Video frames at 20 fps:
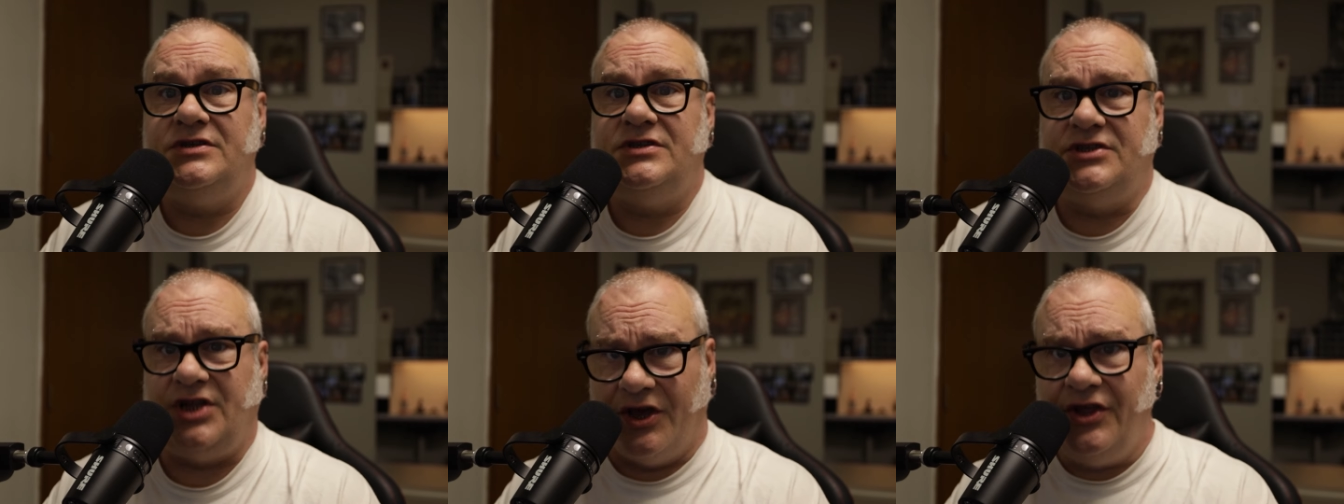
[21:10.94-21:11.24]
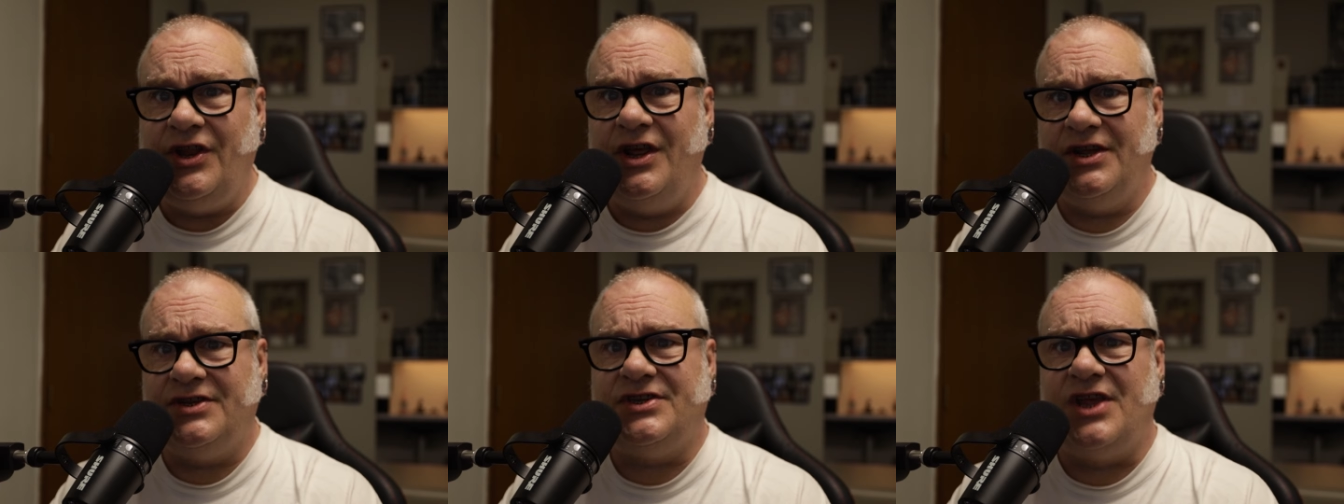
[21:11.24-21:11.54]
Till
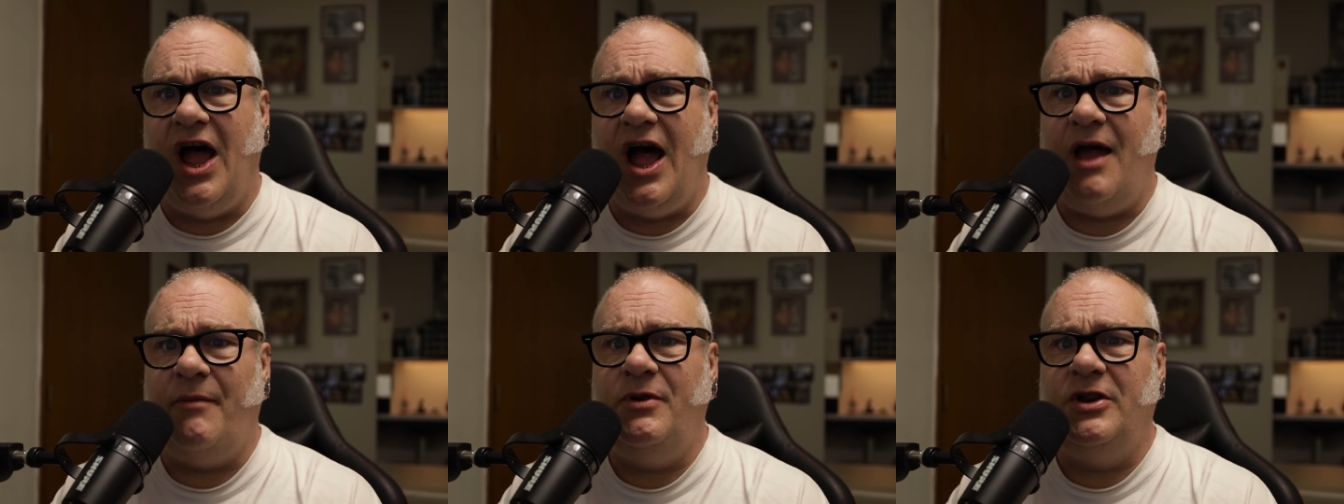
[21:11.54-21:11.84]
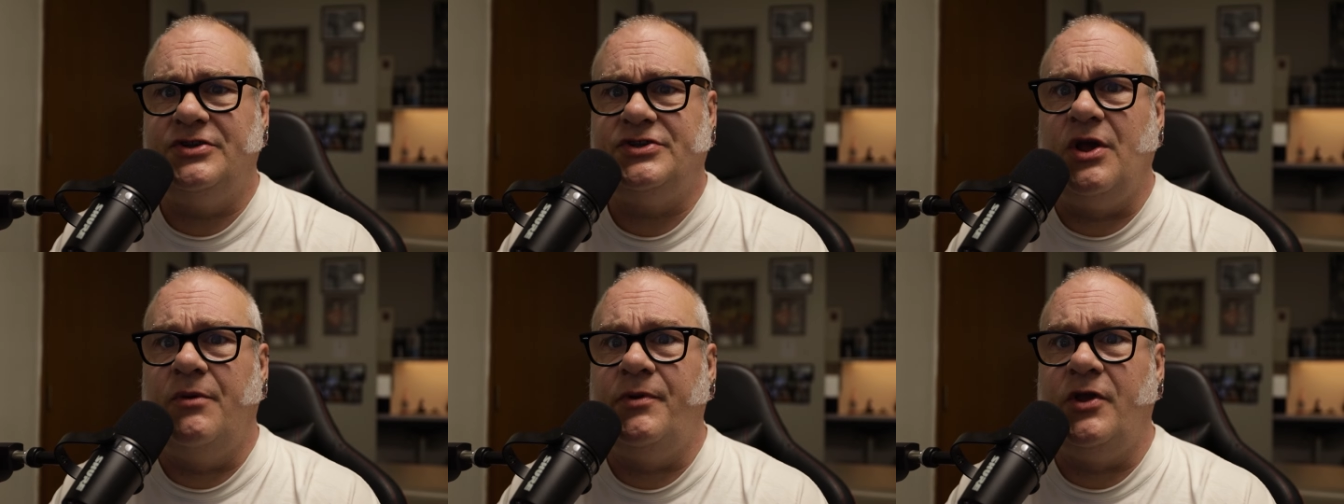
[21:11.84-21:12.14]
next time,
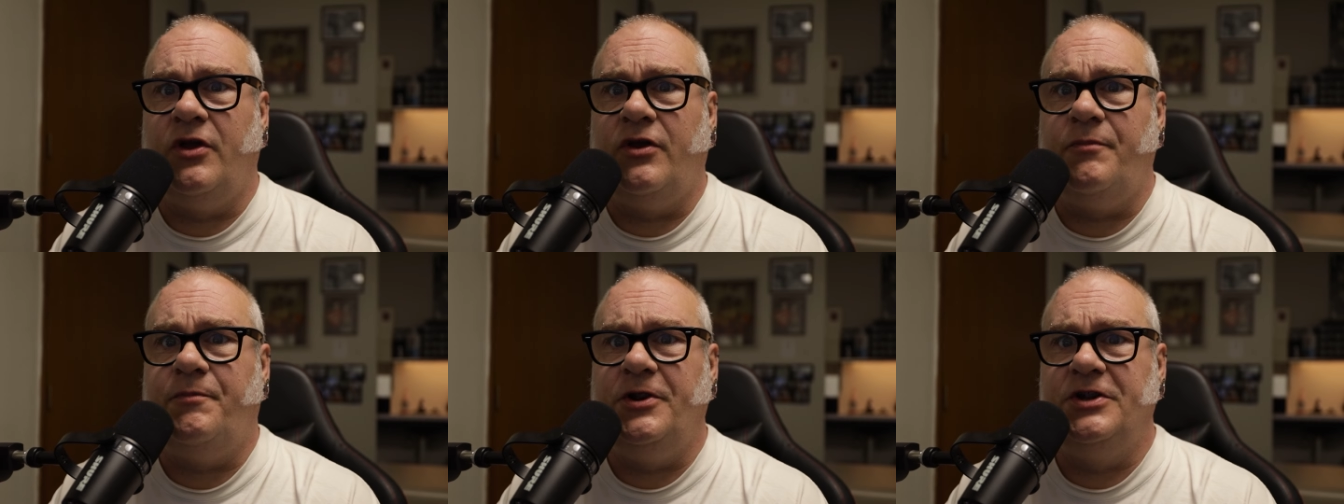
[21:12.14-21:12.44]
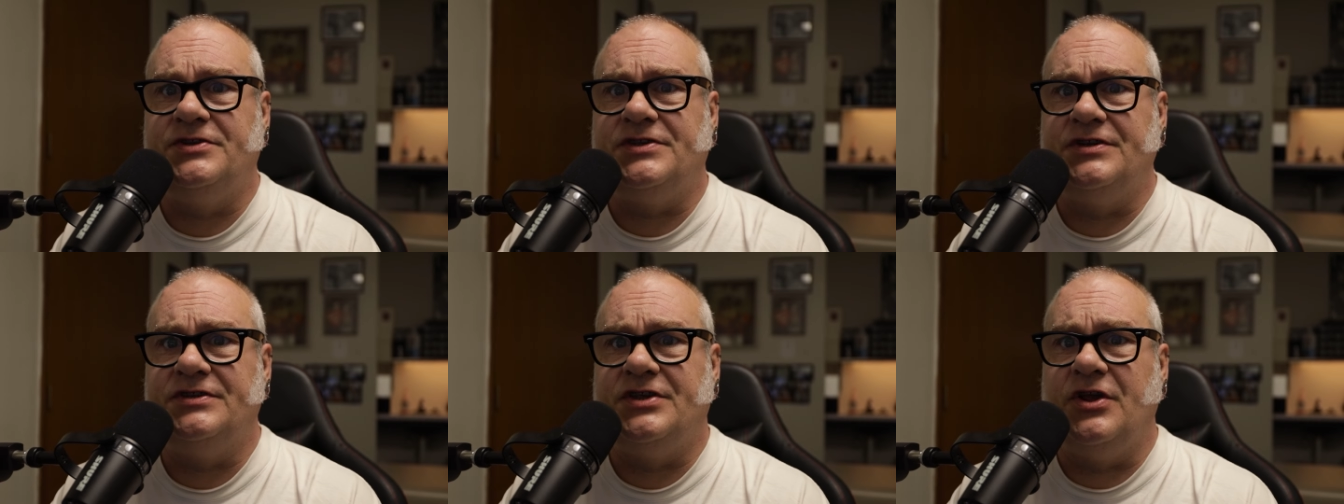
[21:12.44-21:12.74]
here's hoping all your
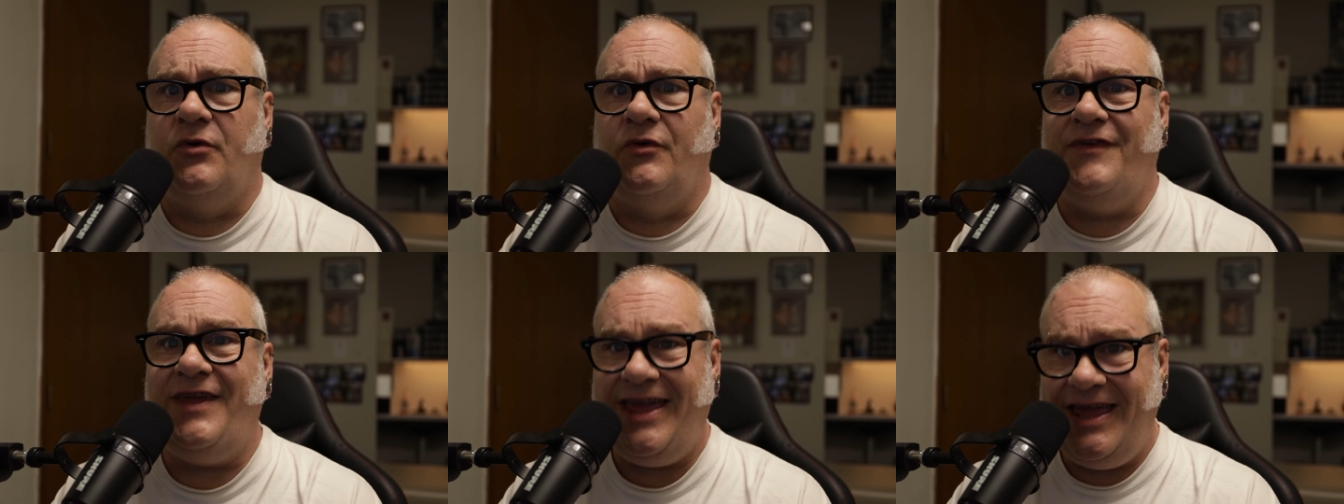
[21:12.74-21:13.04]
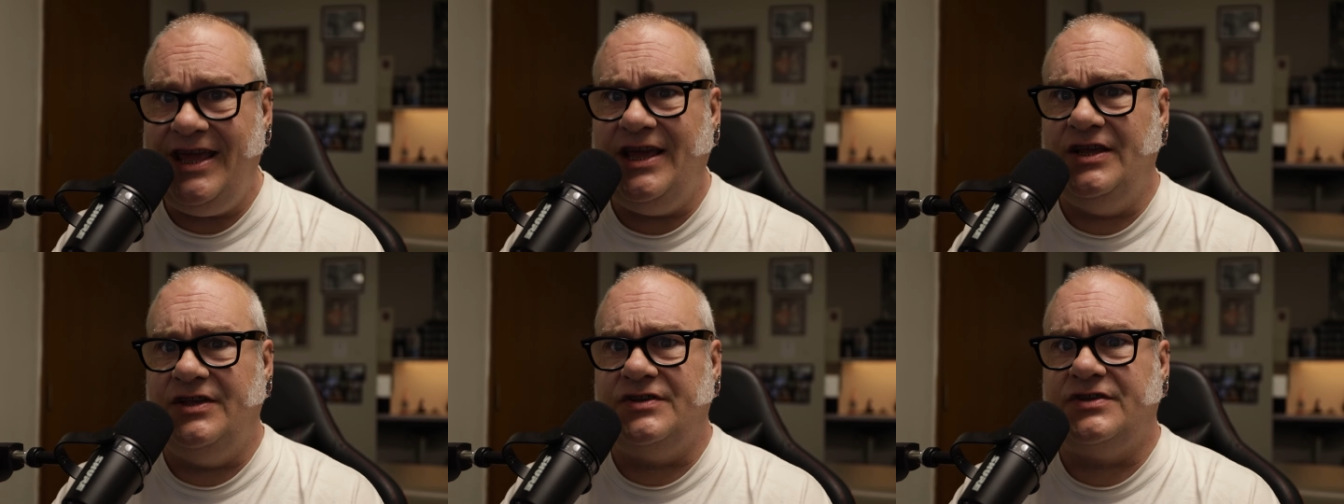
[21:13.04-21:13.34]
piercings heal with
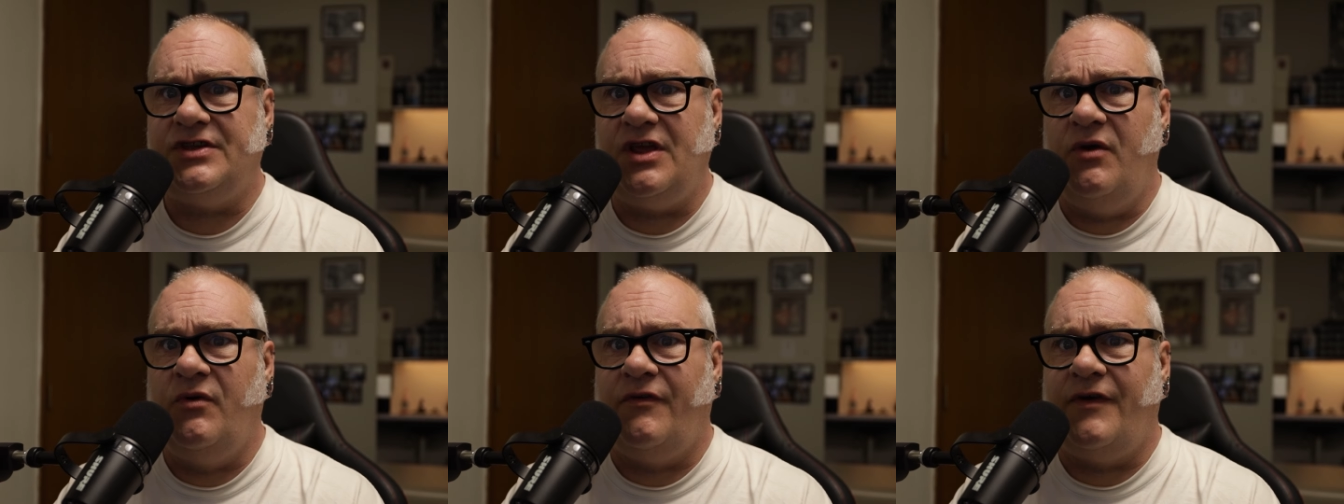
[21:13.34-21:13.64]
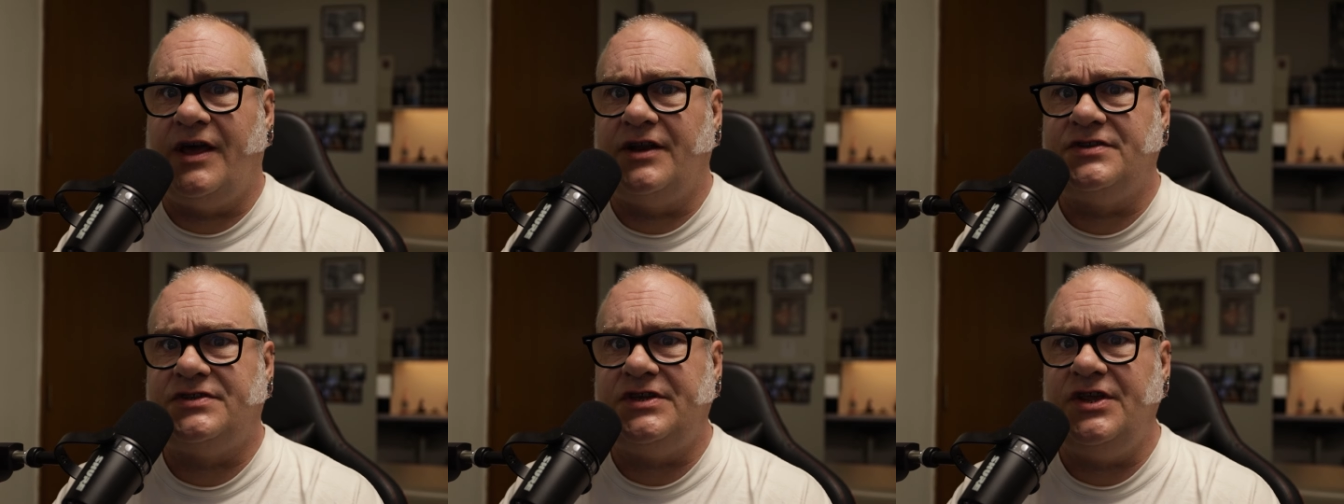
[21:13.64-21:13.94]
ease and
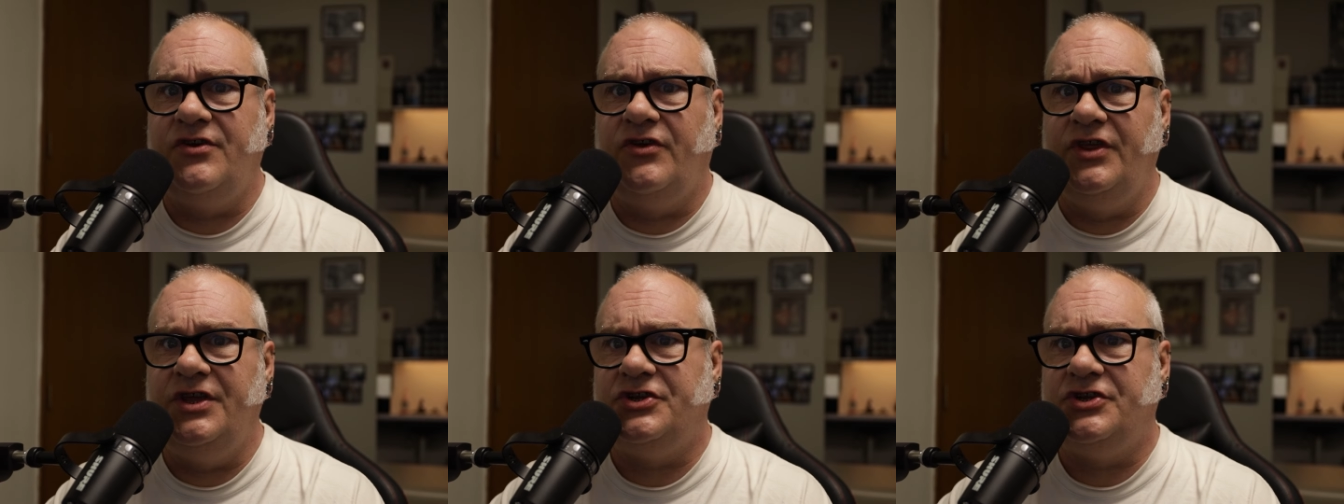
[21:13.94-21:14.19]
without a single